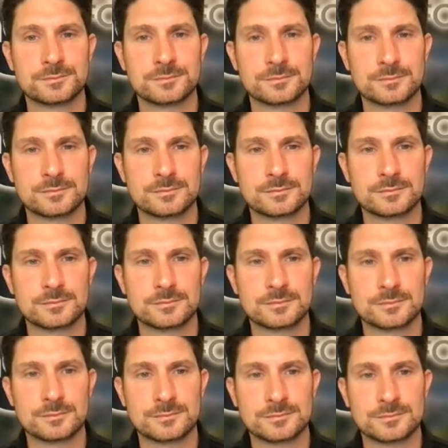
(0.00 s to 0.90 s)

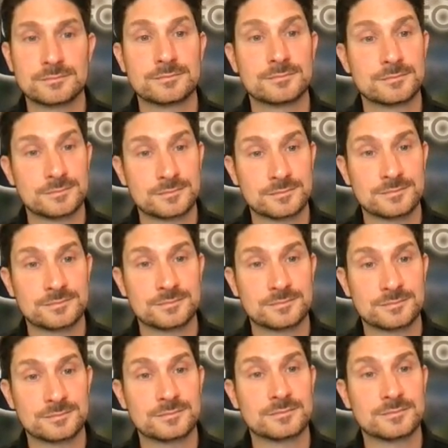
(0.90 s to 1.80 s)

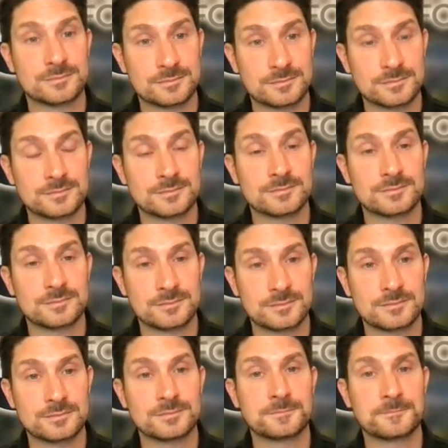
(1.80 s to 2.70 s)

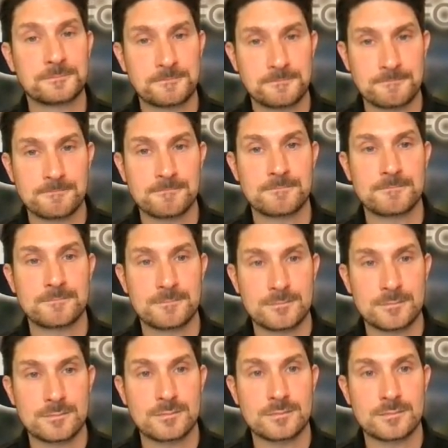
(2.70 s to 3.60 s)

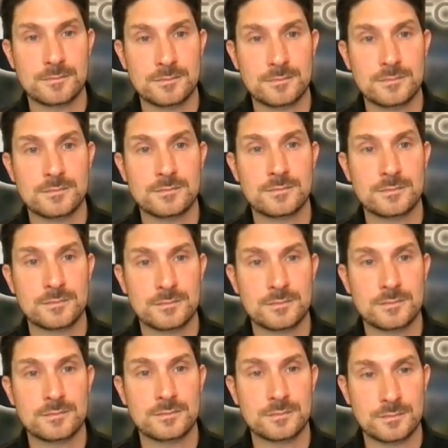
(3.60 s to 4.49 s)

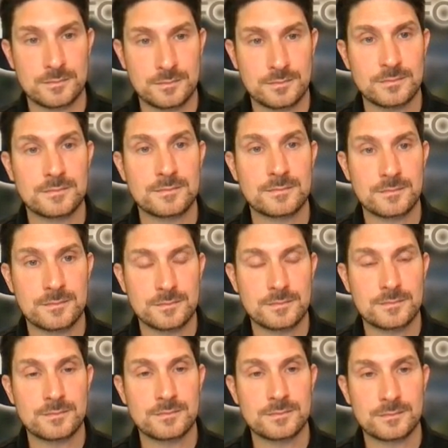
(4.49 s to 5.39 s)

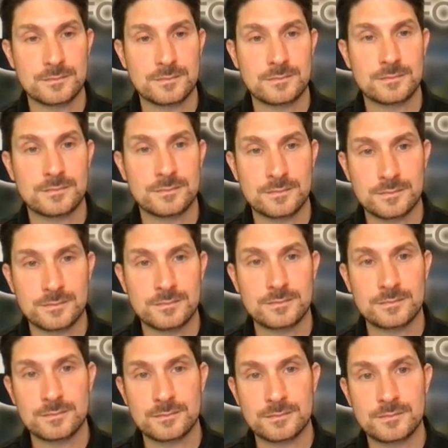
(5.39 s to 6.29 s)

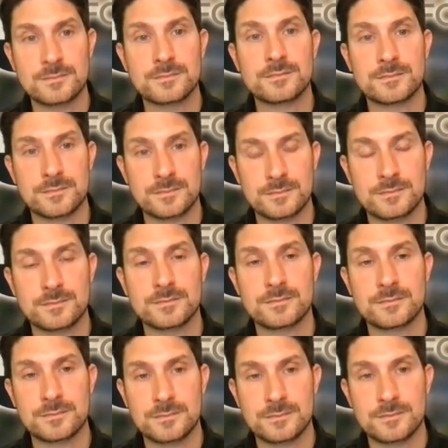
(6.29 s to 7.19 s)

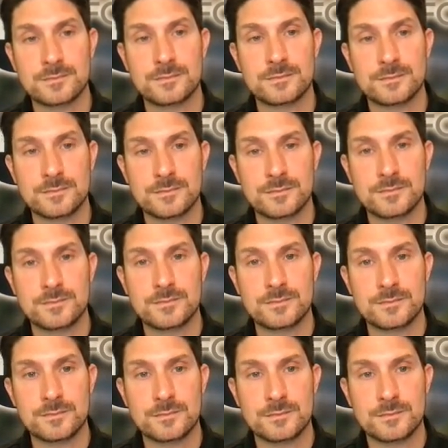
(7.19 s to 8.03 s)
(not speaking)